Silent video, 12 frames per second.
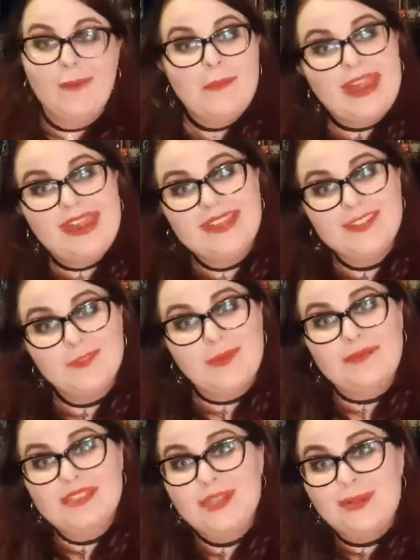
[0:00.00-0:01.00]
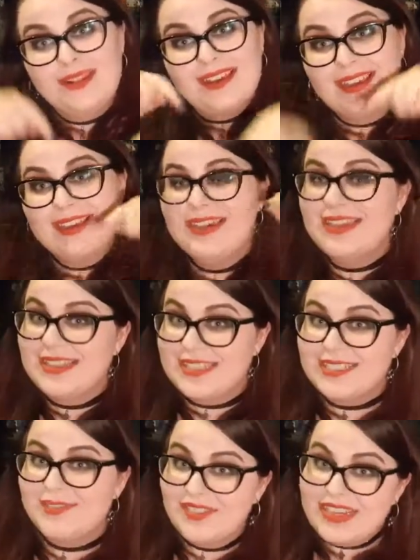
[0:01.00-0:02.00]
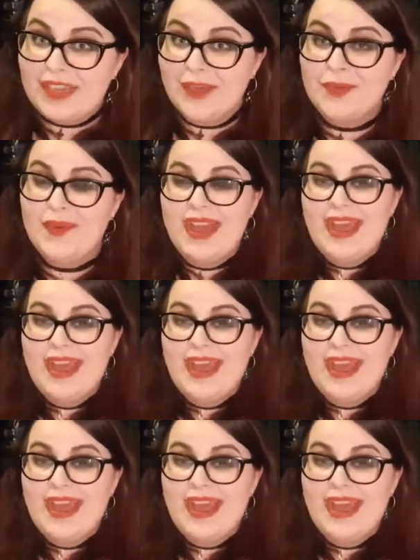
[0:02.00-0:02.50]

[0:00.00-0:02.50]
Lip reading: please remember to like this video,